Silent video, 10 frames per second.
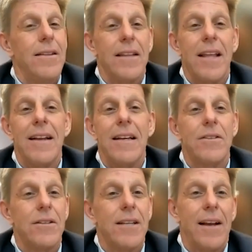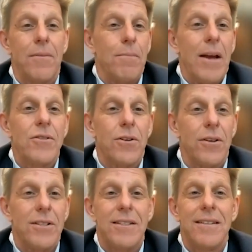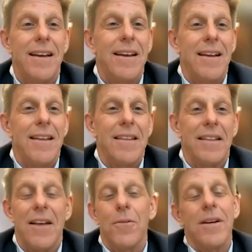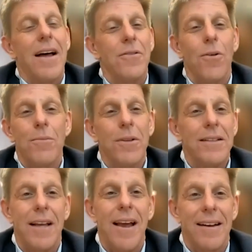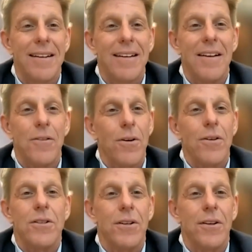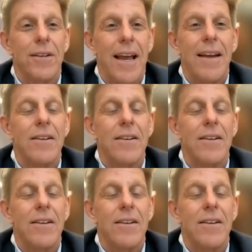that they need to take measures that they would not normally take in order to gain